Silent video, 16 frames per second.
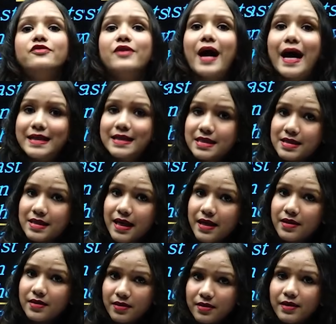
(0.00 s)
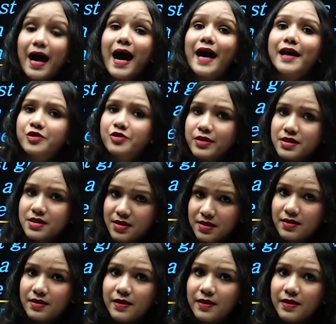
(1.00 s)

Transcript: at stake, at risk,